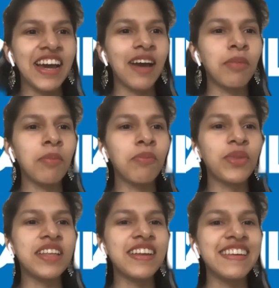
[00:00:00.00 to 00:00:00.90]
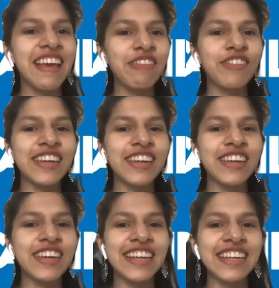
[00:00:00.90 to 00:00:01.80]
come up with a
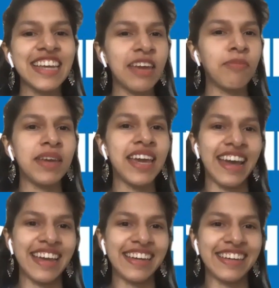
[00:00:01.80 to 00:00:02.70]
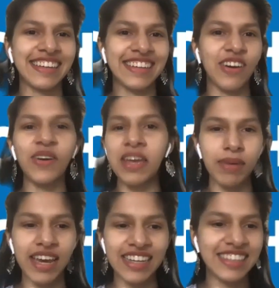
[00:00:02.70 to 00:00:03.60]
definite KPI or KPIs?